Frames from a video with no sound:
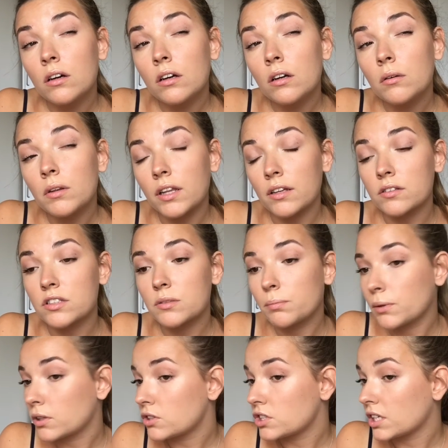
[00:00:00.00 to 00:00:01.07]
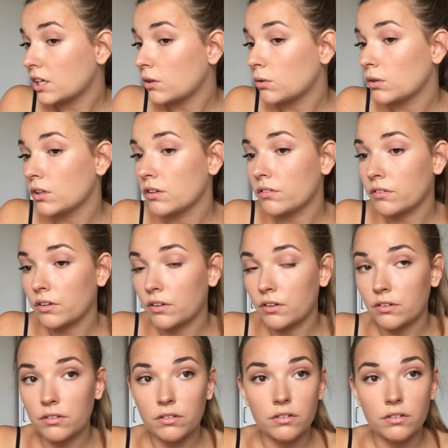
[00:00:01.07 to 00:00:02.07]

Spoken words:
without splodging it all over your